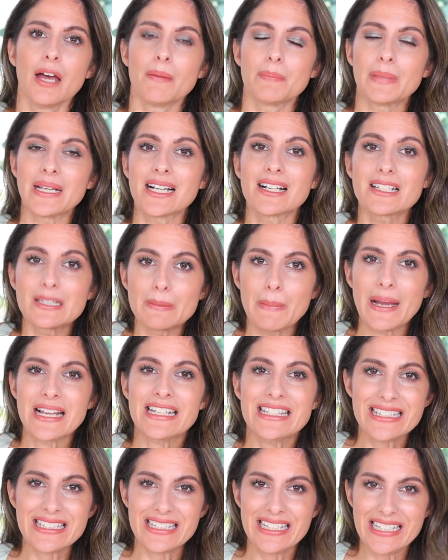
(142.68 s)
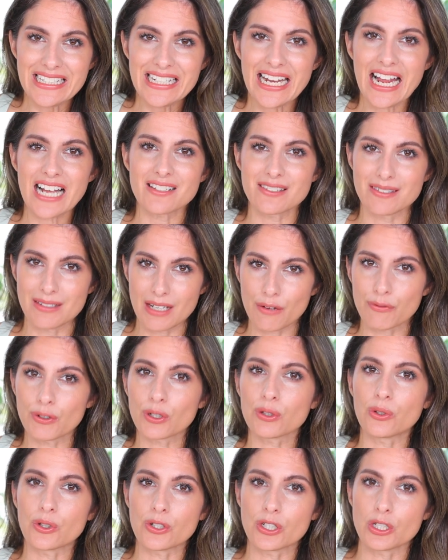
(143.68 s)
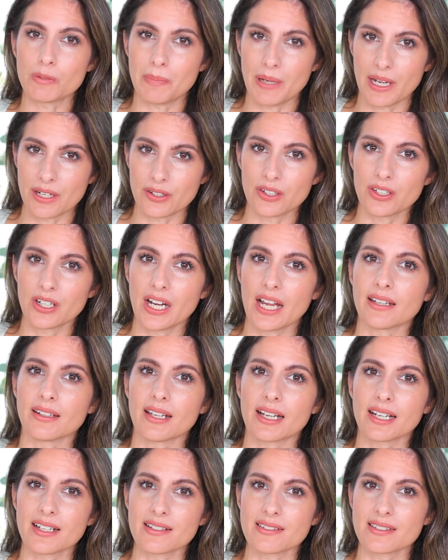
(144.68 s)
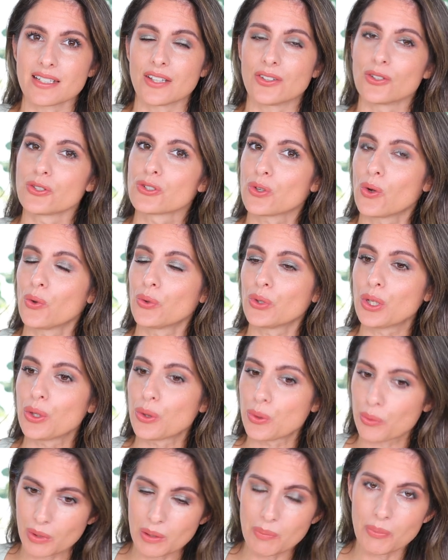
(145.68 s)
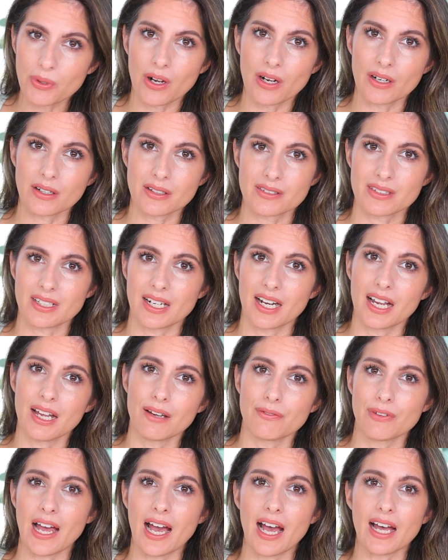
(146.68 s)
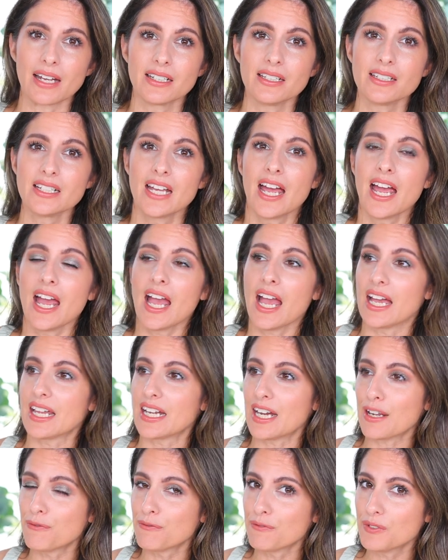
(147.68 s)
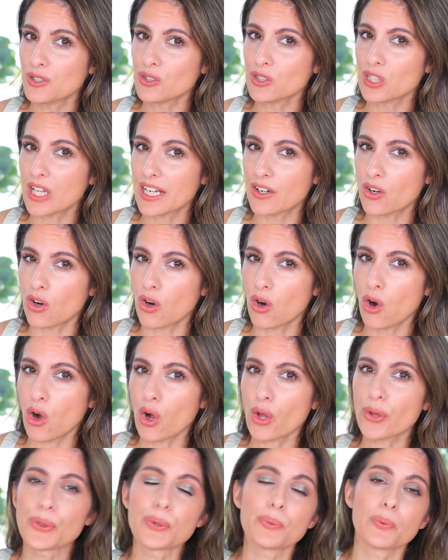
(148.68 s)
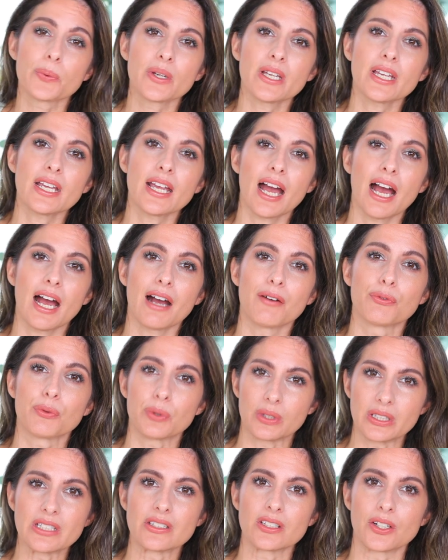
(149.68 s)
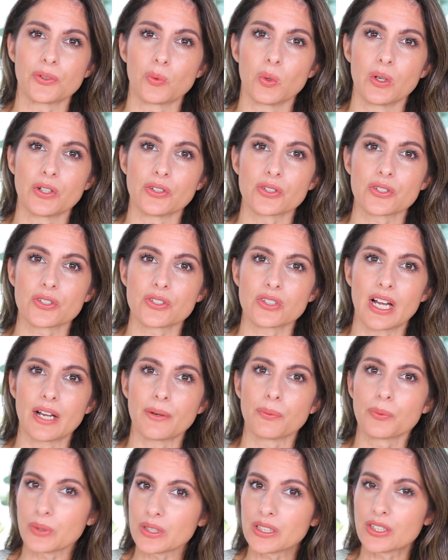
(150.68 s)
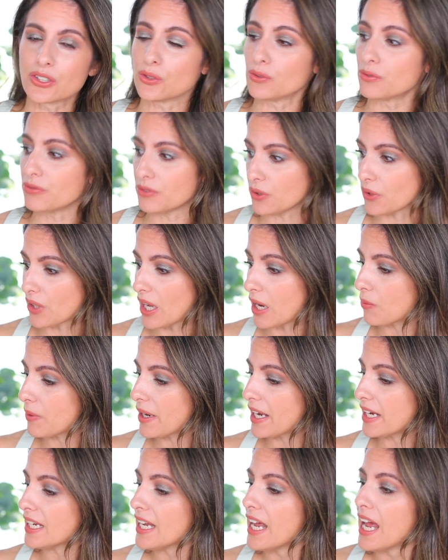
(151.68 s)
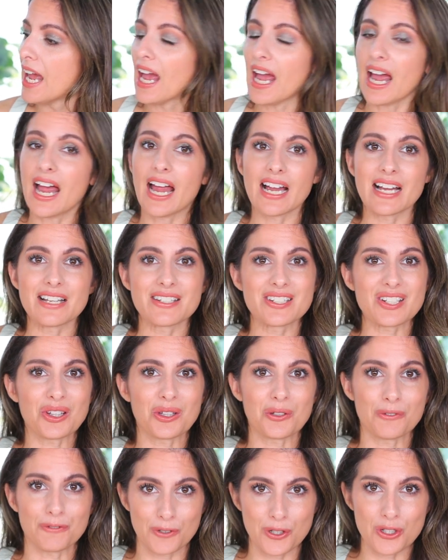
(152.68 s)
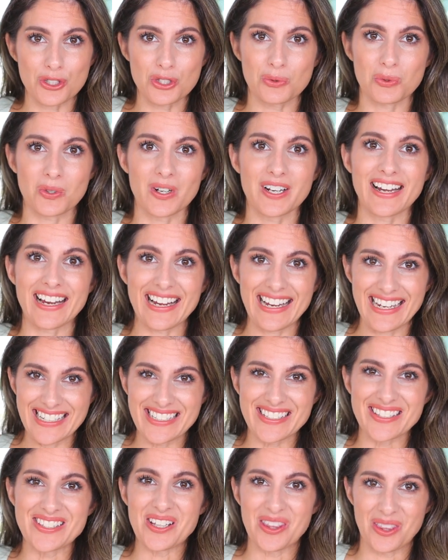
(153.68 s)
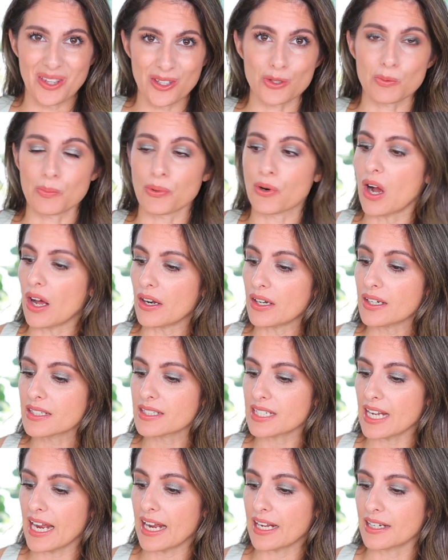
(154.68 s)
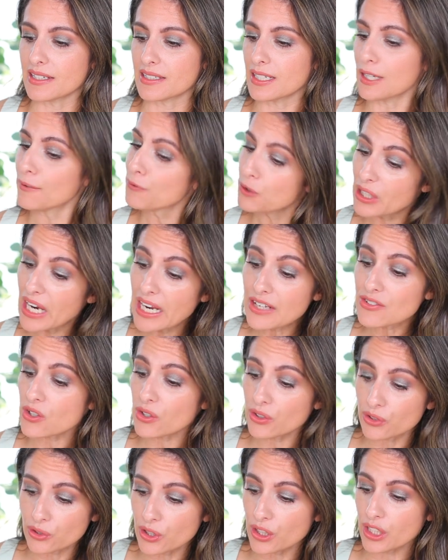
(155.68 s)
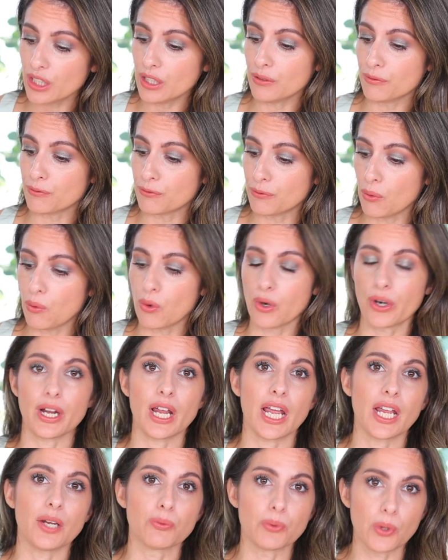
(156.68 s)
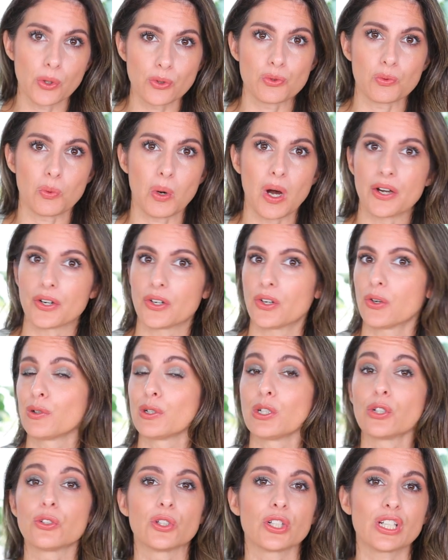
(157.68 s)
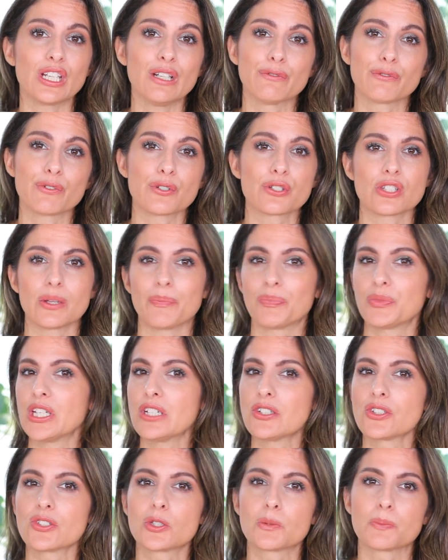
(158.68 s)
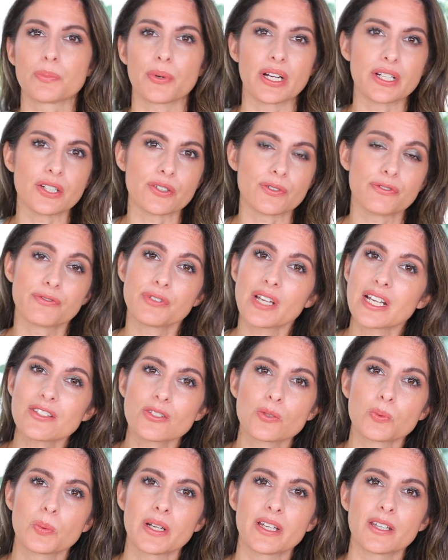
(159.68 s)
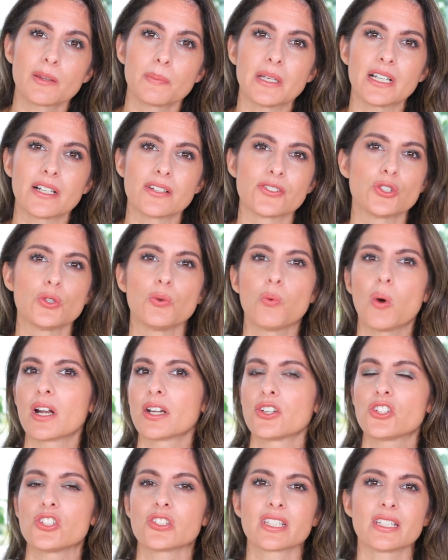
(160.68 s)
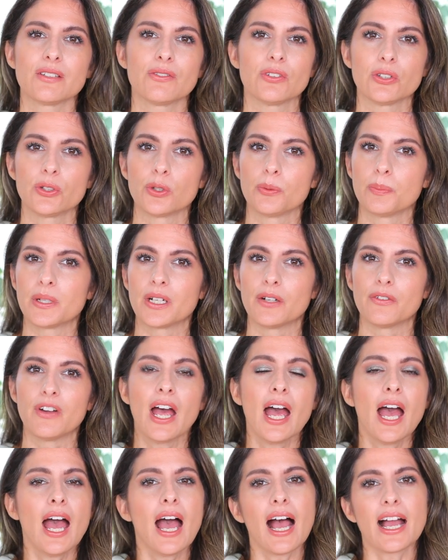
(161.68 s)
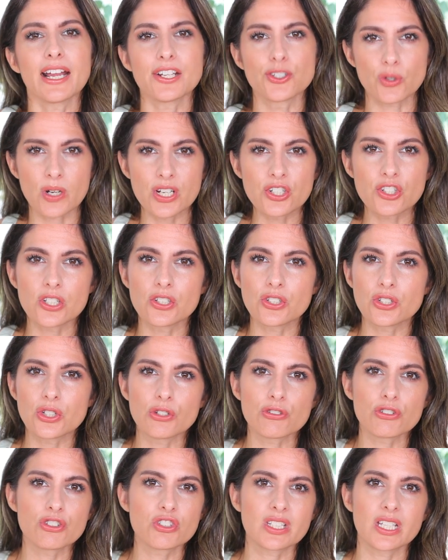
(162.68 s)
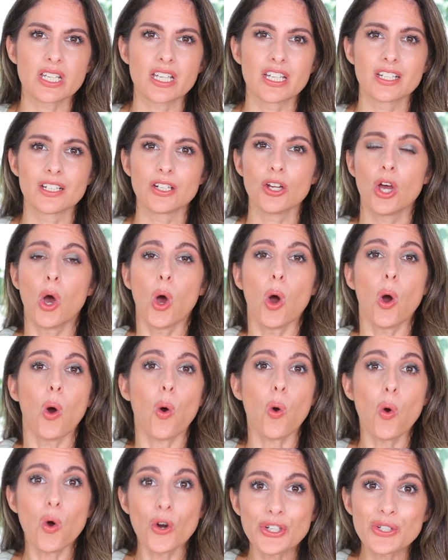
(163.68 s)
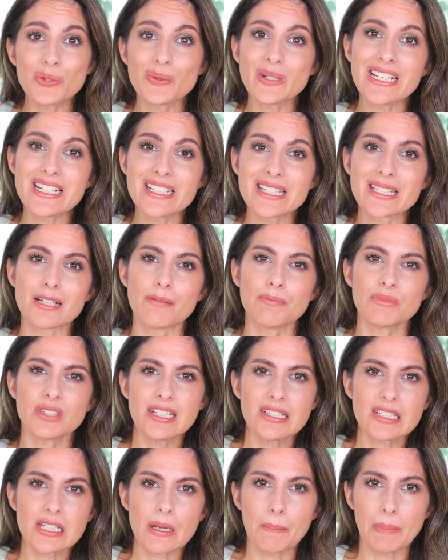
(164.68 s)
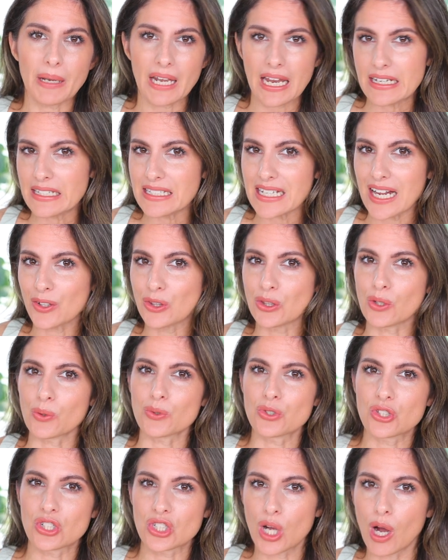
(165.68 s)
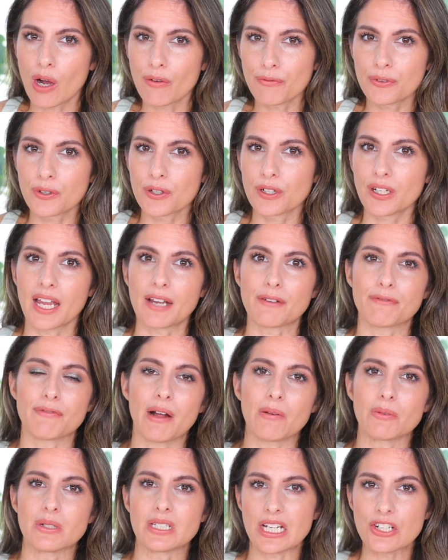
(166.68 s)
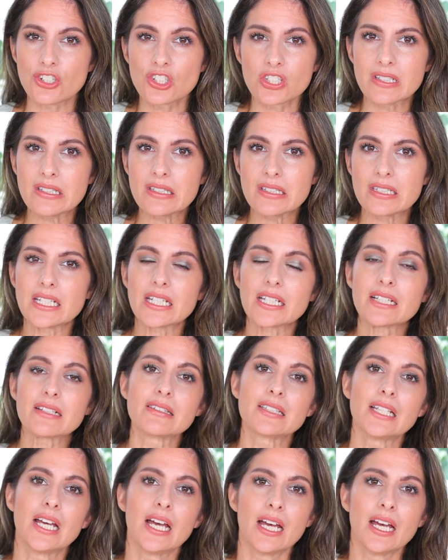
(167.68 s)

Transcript: because my skin has never looked better. And like I said, there's only three products that I have added, and I feel like all three have really done wonders. I really do feel that way. And the first one is this product. And if you guys are looking for a rose water or you're looking for something to spray your face with because you wanna just give a little bit of hydration to your skin or you need something to blend out those tougher like foundation sticks,